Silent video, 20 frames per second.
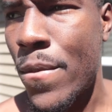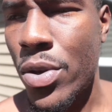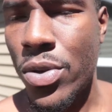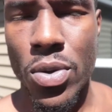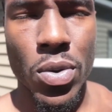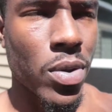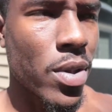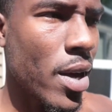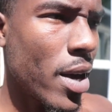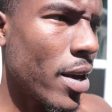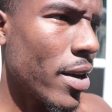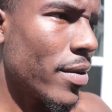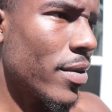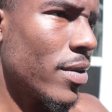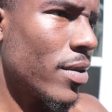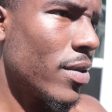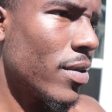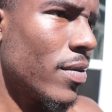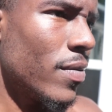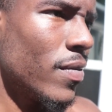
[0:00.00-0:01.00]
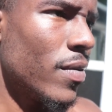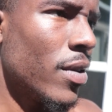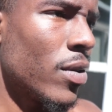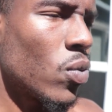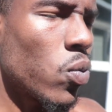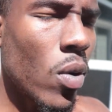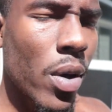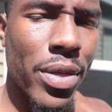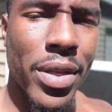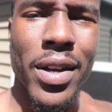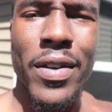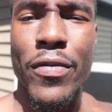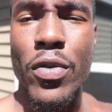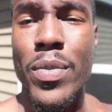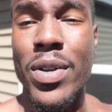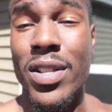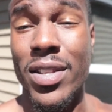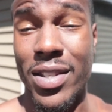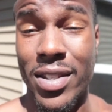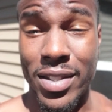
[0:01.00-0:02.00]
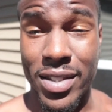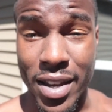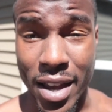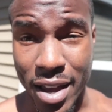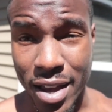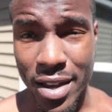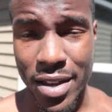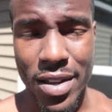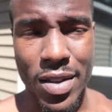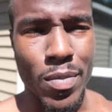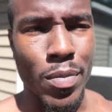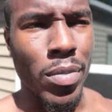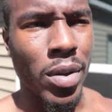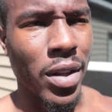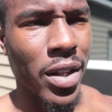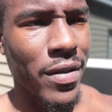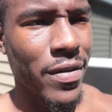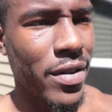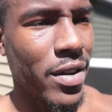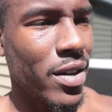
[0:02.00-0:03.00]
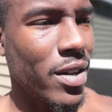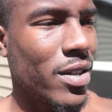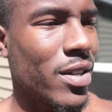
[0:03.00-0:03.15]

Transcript: so that it's one thing for me to say it and believe it,